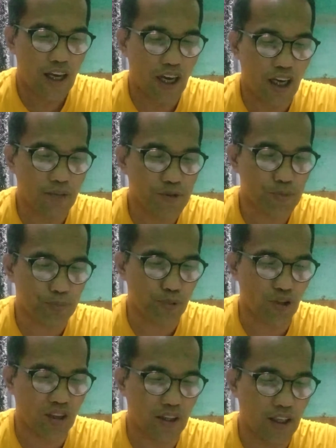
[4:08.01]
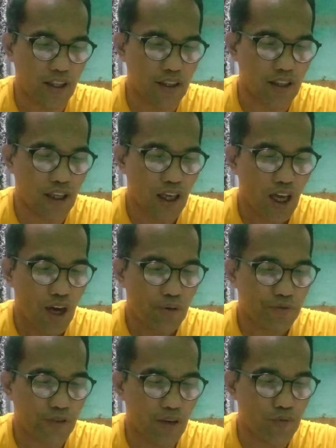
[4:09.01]
helps protect
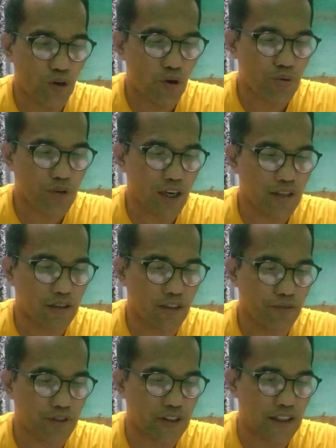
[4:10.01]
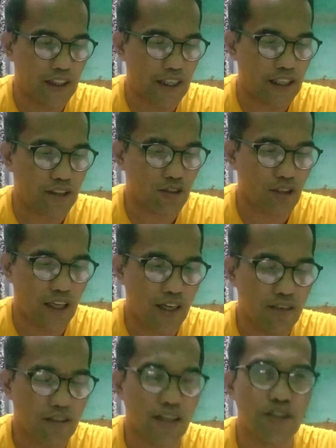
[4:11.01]
from oral cavity and
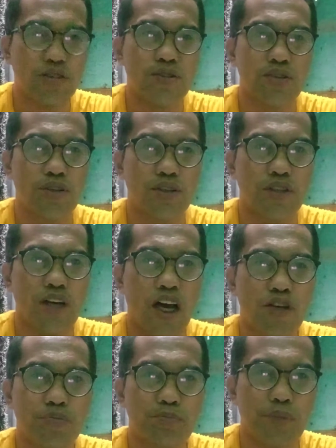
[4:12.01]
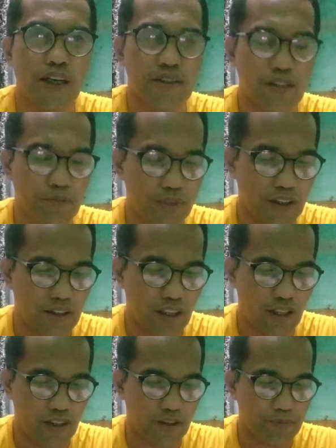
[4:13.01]
lung cancer, vitamin
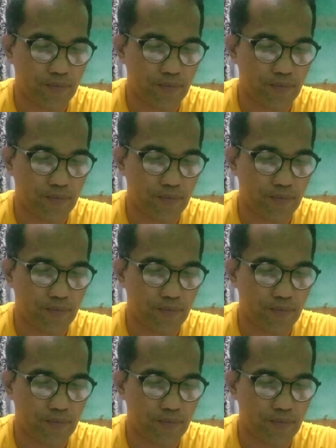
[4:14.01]
A,